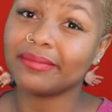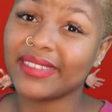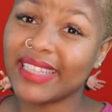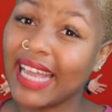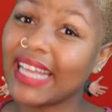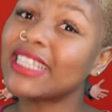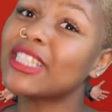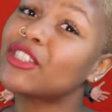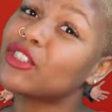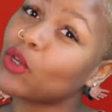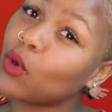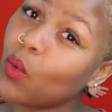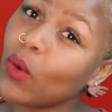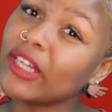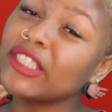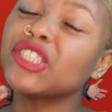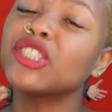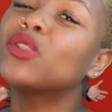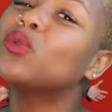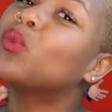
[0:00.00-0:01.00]
That's the
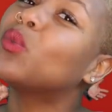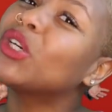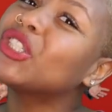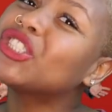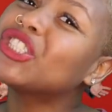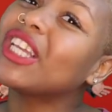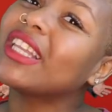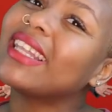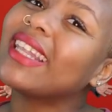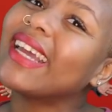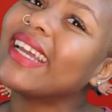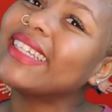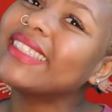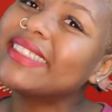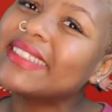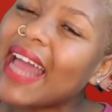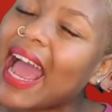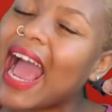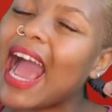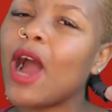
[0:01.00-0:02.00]
question. Would you
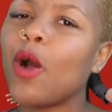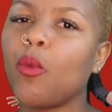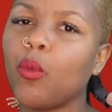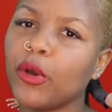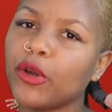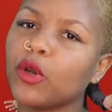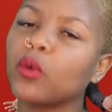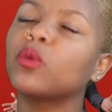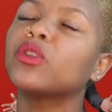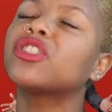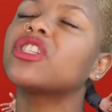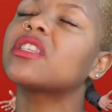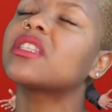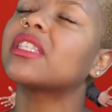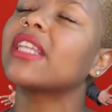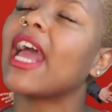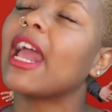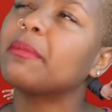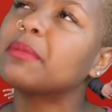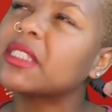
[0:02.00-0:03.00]
lay down with her? Would you
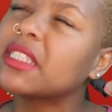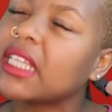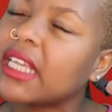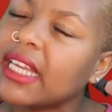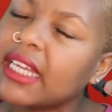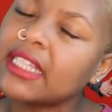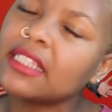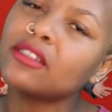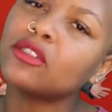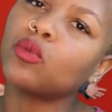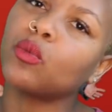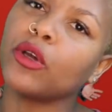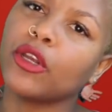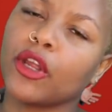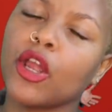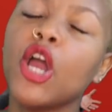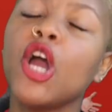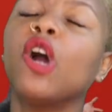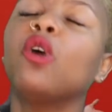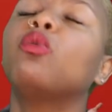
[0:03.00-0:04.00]
slap skins with
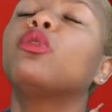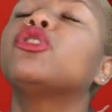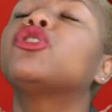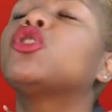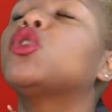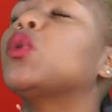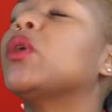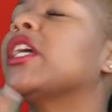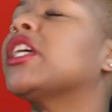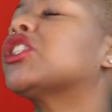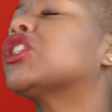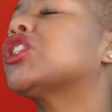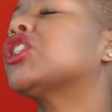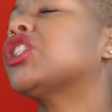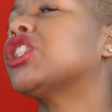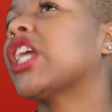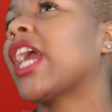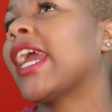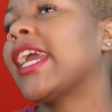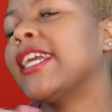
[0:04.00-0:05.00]
her? Would you
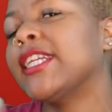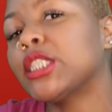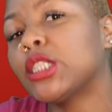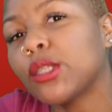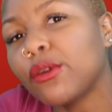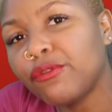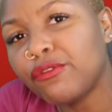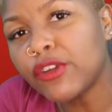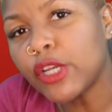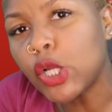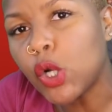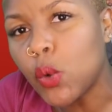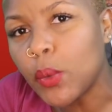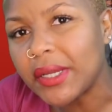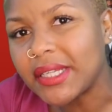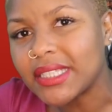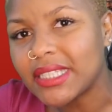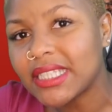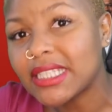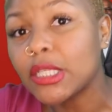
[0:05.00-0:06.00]
exchange
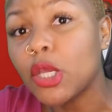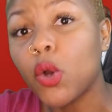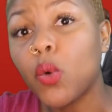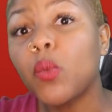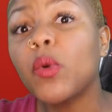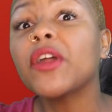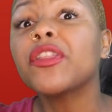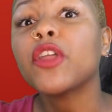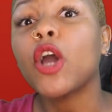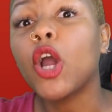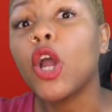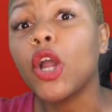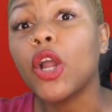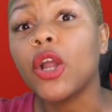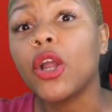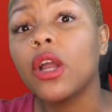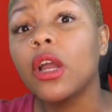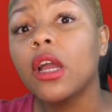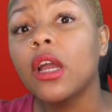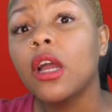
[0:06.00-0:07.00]
fluids with
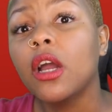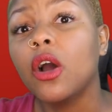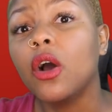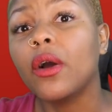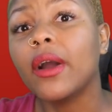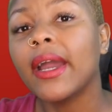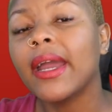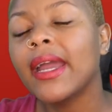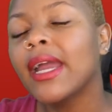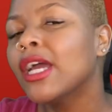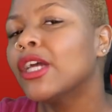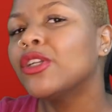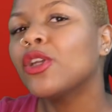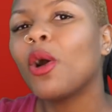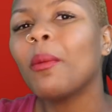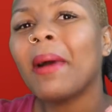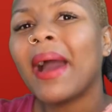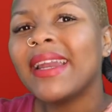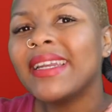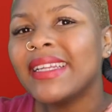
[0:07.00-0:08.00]
her? Okay?
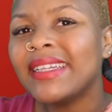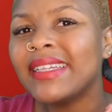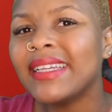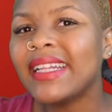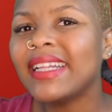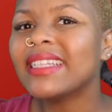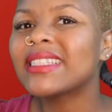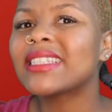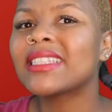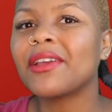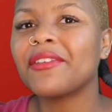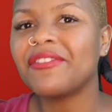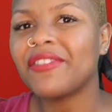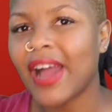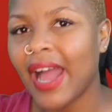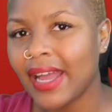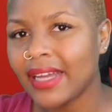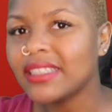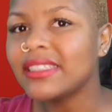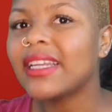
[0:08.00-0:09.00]
Nobody needs to
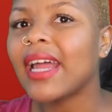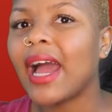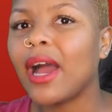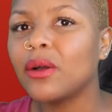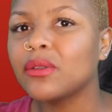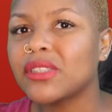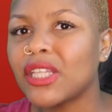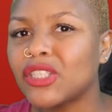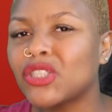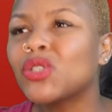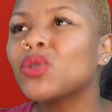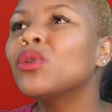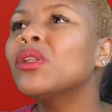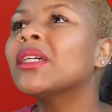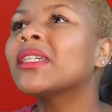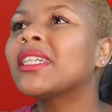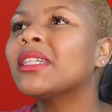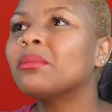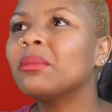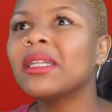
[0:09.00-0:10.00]
find out that you
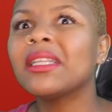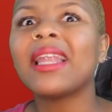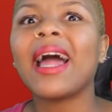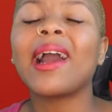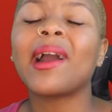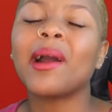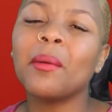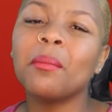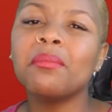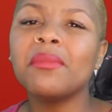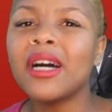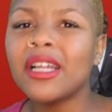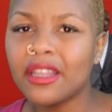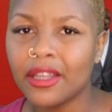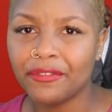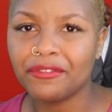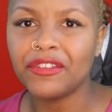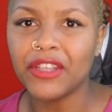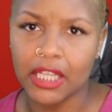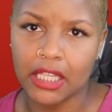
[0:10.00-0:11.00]
look at me like a
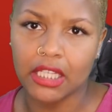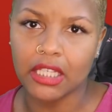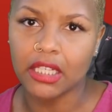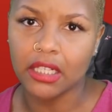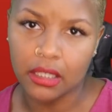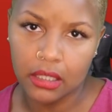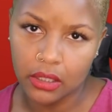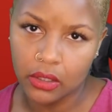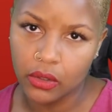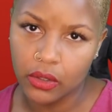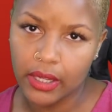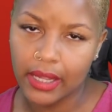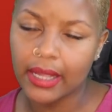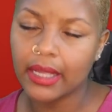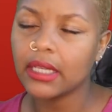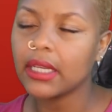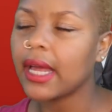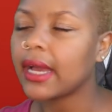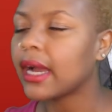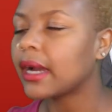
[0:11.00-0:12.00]
mother figure.
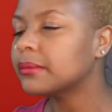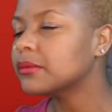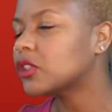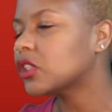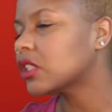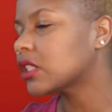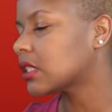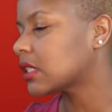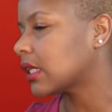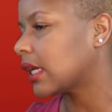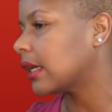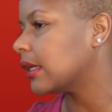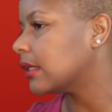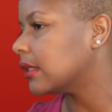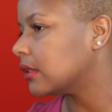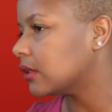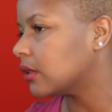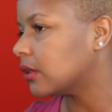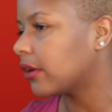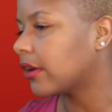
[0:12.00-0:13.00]
Okay? Like I'm just
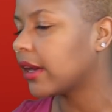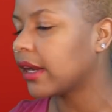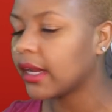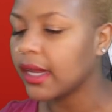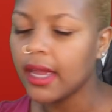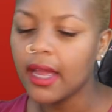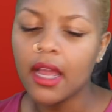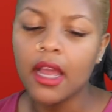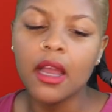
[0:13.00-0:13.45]
saying. All right?